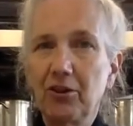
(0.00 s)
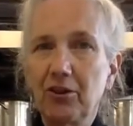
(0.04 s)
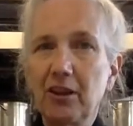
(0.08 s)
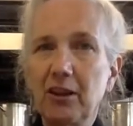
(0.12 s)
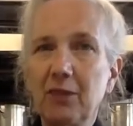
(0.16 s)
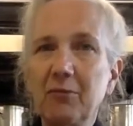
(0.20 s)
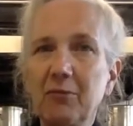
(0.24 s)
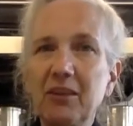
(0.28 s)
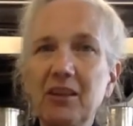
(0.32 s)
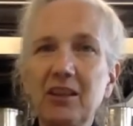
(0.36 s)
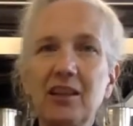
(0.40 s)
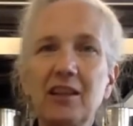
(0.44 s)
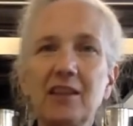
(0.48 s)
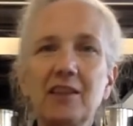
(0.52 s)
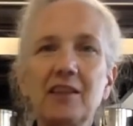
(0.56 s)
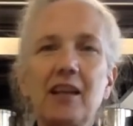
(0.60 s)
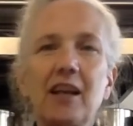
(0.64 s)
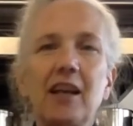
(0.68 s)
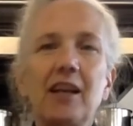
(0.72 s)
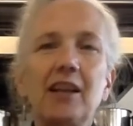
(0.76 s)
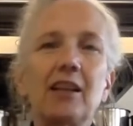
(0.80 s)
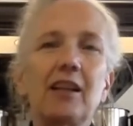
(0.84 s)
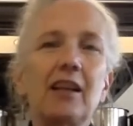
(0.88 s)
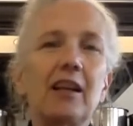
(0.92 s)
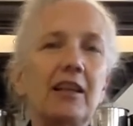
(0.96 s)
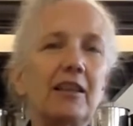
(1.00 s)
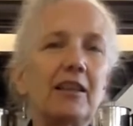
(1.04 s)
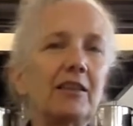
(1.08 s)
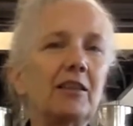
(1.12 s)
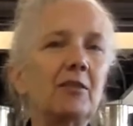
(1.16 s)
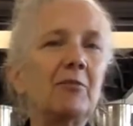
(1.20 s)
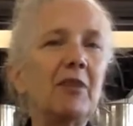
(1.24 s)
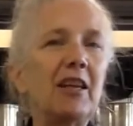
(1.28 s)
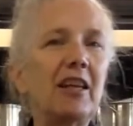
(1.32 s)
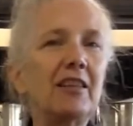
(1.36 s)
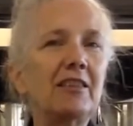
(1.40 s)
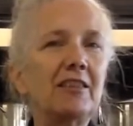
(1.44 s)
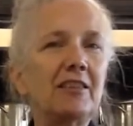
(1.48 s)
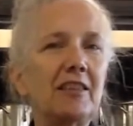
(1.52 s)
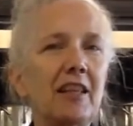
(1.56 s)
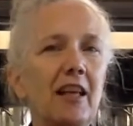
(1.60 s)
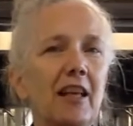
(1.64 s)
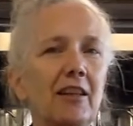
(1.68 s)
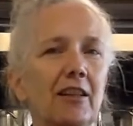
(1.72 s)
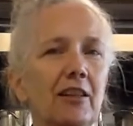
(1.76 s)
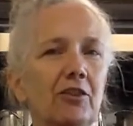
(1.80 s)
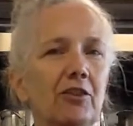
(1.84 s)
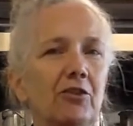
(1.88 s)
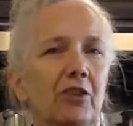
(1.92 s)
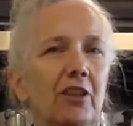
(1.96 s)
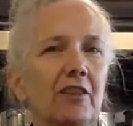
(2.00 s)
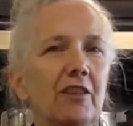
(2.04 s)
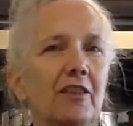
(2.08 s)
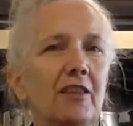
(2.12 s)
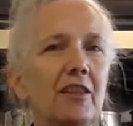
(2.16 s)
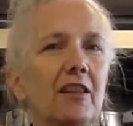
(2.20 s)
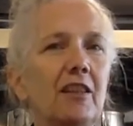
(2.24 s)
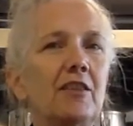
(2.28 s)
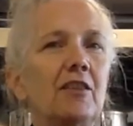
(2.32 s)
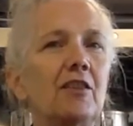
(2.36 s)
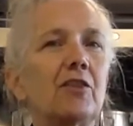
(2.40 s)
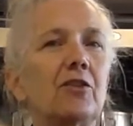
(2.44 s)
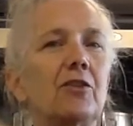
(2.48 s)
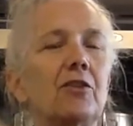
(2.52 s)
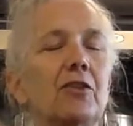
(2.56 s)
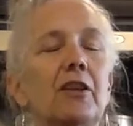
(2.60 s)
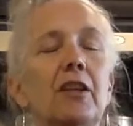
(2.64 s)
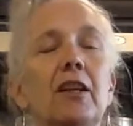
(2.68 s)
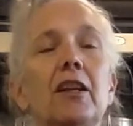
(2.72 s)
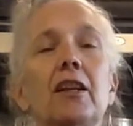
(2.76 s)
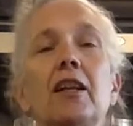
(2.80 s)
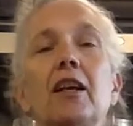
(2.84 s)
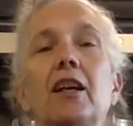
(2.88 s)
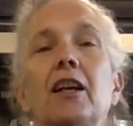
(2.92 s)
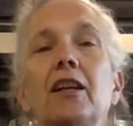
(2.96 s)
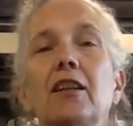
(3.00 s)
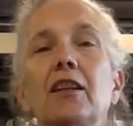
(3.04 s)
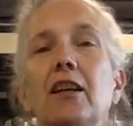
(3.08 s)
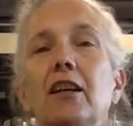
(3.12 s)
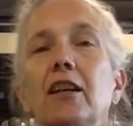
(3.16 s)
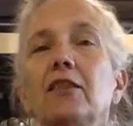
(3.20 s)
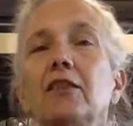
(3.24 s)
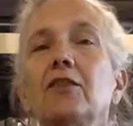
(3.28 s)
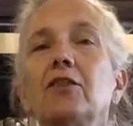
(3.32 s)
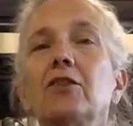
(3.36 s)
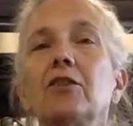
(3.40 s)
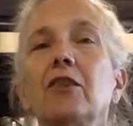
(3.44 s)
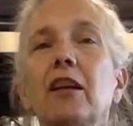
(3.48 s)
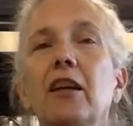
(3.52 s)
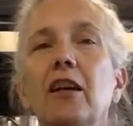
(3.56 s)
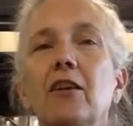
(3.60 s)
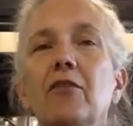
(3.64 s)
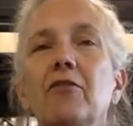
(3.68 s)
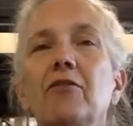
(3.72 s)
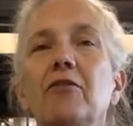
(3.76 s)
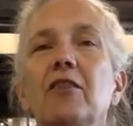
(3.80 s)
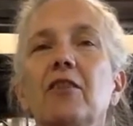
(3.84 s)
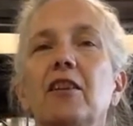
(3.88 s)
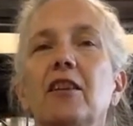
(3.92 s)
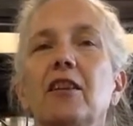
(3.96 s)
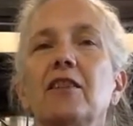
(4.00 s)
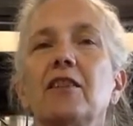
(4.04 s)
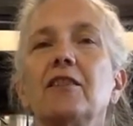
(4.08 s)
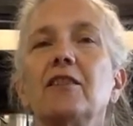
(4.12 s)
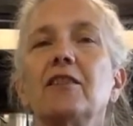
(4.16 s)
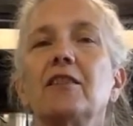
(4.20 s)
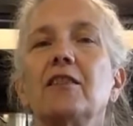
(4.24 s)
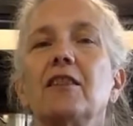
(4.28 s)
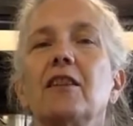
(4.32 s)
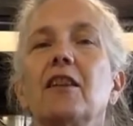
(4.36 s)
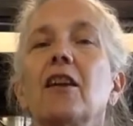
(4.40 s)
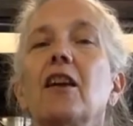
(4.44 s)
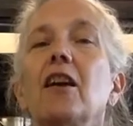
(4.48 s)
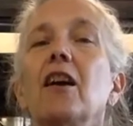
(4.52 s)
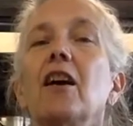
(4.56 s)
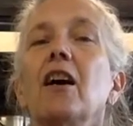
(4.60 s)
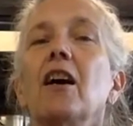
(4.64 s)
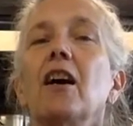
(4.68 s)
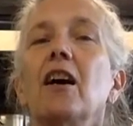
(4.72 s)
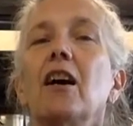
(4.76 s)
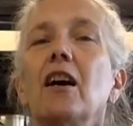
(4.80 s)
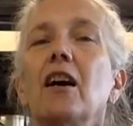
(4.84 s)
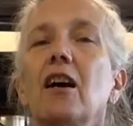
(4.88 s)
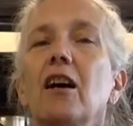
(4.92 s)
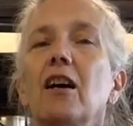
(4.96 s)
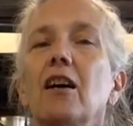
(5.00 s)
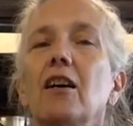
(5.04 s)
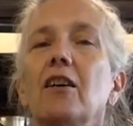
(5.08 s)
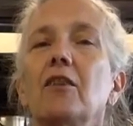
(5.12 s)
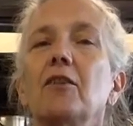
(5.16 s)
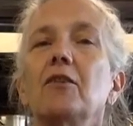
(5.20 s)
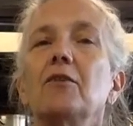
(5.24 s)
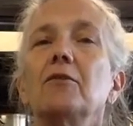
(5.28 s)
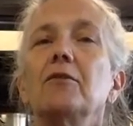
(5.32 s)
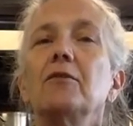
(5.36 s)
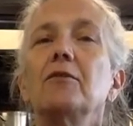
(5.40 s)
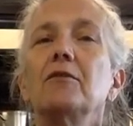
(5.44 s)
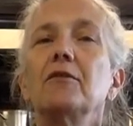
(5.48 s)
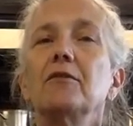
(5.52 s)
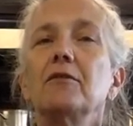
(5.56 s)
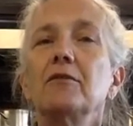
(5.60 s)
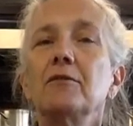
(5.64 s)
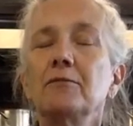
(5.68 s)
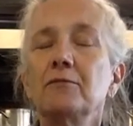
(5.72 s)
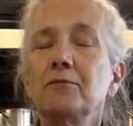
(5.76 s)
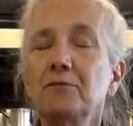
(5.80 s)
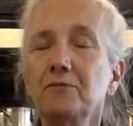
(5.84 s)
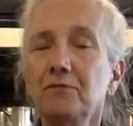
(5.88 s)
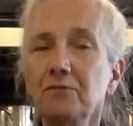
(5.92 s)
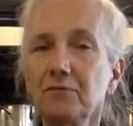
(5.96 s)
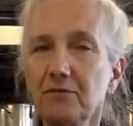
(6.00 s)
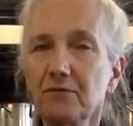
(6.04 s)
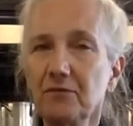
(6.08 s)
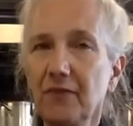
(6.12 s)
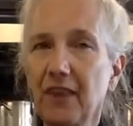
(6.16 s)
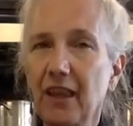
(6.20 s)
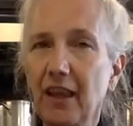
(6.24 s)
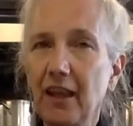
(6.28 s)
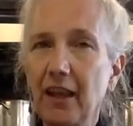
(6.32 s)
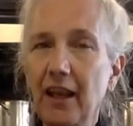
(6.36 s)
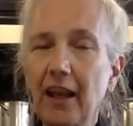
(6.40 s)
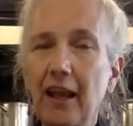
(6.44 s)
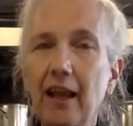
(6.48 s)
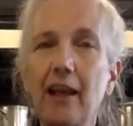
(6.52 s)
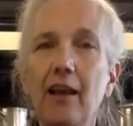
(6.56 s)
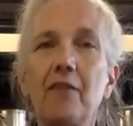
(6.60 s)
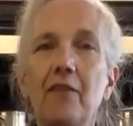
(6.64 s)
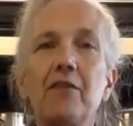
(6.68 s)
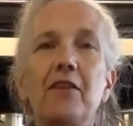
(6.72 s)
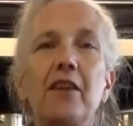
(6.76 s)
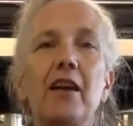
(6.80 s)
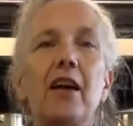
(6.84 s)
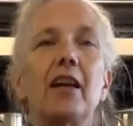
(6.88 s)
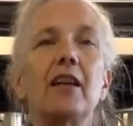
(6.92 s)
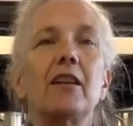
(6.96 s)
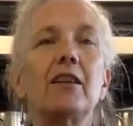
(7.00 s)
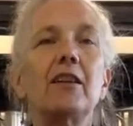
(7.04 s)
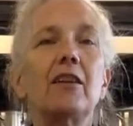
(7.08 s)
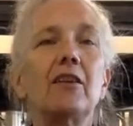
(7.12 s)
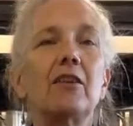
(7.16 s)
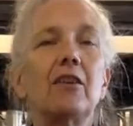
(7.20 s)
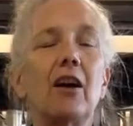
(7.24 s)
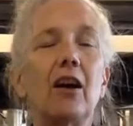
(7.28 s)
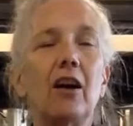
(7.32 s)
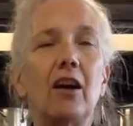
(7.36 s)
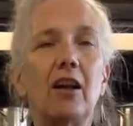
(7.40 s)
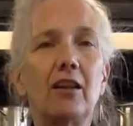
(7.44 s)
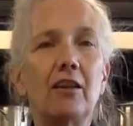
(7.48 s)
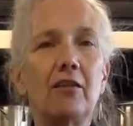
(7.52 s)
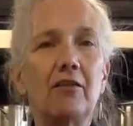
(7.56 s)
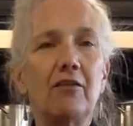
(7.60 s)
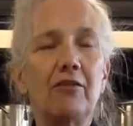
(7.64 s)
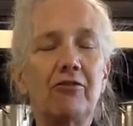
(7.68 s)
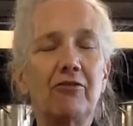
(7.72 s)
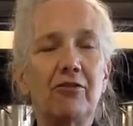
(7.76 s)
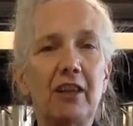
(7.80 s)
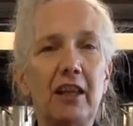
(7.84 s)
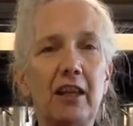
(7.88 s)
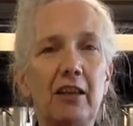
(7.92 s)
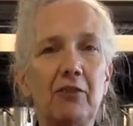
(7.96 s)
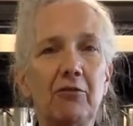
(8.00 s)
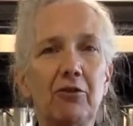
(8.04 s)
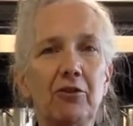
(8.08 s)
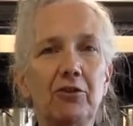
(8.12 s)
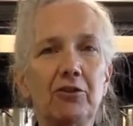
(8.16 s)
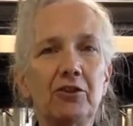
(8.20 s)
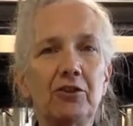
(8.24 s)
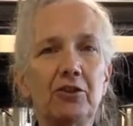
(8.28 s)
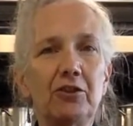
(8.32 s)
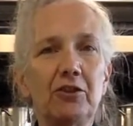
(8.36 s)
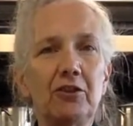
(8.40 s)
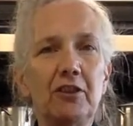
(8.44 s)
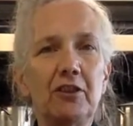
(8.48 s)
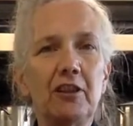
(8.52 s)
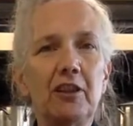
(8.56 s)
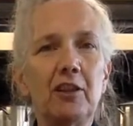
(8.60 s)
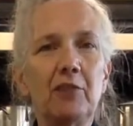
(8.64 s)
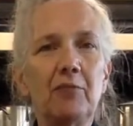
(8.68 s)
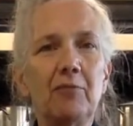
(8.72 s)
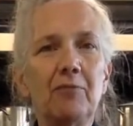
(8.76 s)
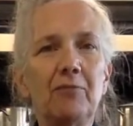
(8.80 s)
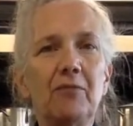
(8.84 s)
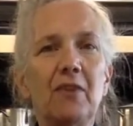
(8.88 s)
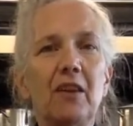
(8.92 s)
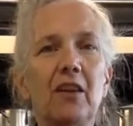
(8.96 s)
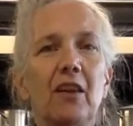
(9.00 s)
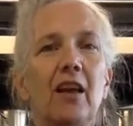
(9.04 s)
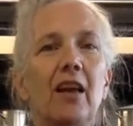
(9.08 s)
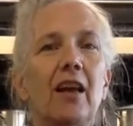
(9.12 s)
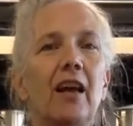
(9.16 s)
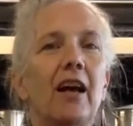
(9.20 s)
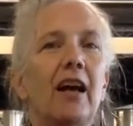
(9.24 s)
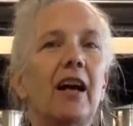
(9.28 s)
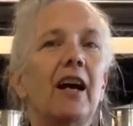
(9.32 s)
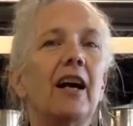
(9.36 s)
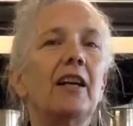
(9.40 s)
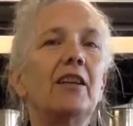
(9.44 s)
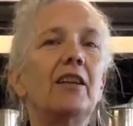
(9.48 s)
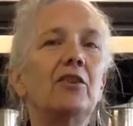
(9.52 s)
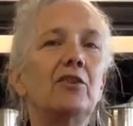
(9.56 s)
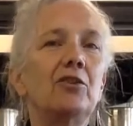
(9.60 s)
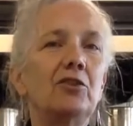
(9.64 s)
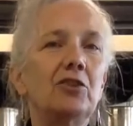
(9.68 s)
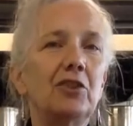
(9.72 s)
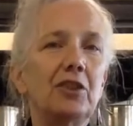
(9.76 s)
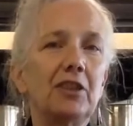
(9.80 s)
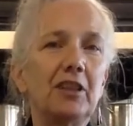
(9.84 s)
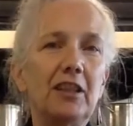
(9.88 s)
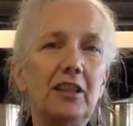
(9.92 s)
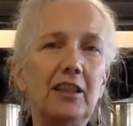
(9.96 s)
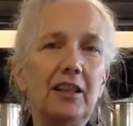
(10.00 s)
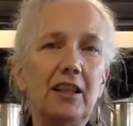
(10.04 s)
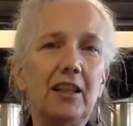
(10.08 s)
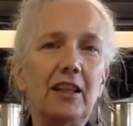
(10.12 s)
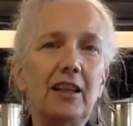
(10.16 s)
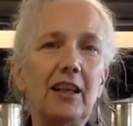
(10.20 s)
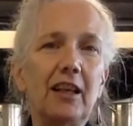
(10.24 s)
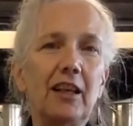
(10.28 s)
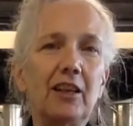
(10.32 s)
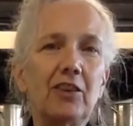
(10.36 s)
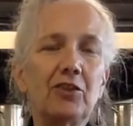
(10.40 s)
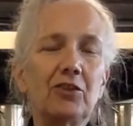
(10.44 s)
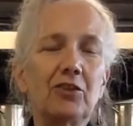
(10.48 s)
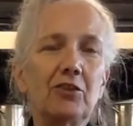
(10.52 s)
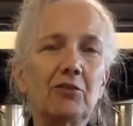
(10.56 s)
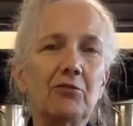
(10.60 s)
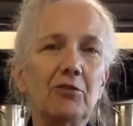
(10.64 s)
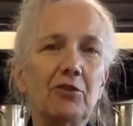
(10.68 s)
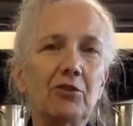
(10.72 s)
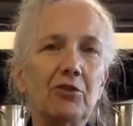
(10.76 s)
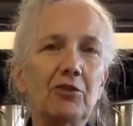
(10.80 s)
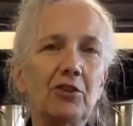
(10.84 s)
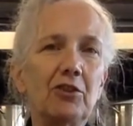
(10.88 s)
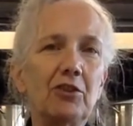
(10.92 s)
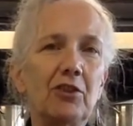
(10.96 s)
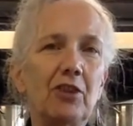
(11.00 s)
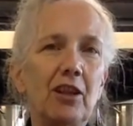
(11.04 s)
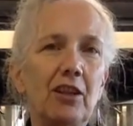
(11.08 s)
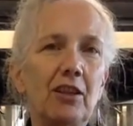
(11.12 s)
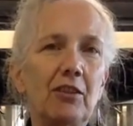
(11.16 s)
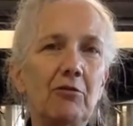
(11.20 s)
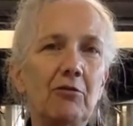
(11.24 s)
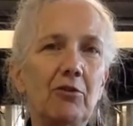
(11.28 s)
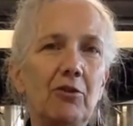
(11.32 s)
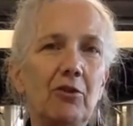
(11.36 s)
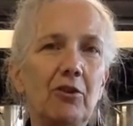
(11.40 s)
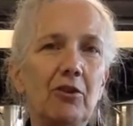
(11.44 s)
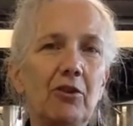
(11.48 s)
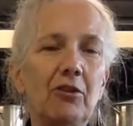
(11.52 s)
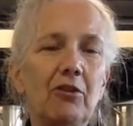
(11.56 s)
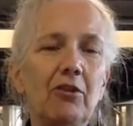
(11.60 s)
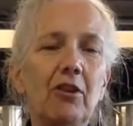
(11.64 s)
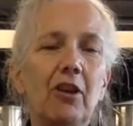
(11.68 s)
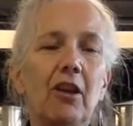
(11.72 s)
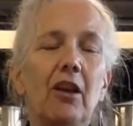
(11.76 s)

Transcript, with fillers: And because I like to make salad dressings and I like to have things that have that olive flavor to them, I usually get extra virgin olive oil.